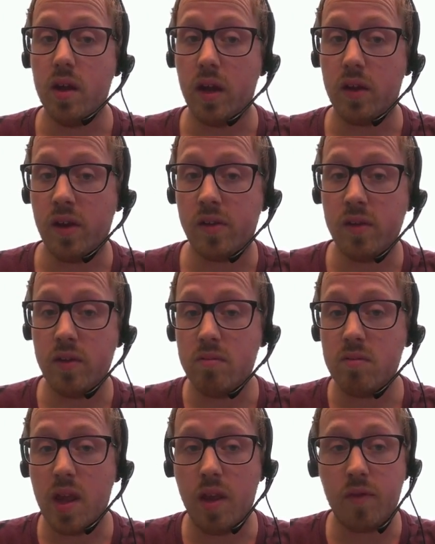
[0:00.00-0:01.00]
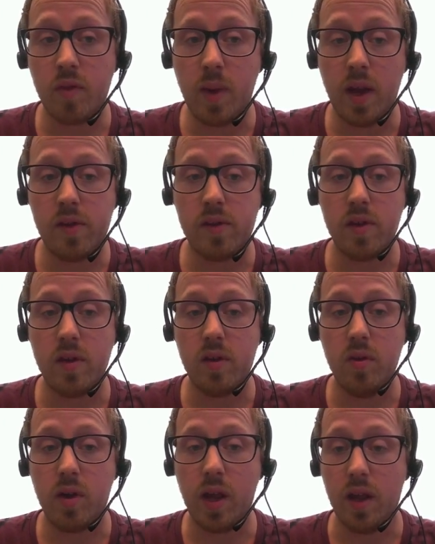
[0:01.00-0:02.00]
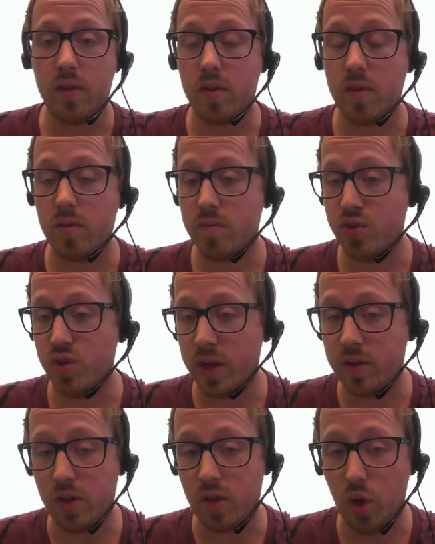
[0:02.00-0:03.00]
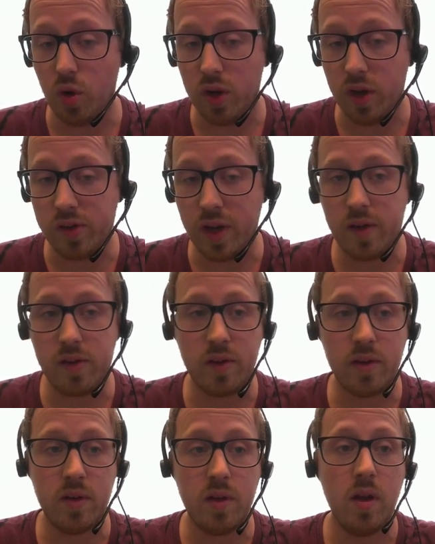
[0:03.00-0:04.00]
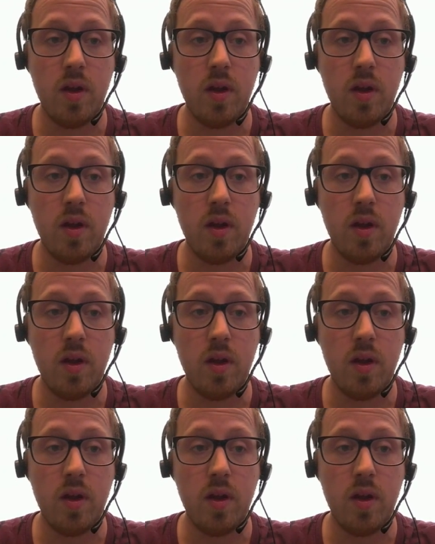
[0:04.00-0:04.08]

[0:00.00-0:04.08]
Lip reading: accession information, look at predicted localization,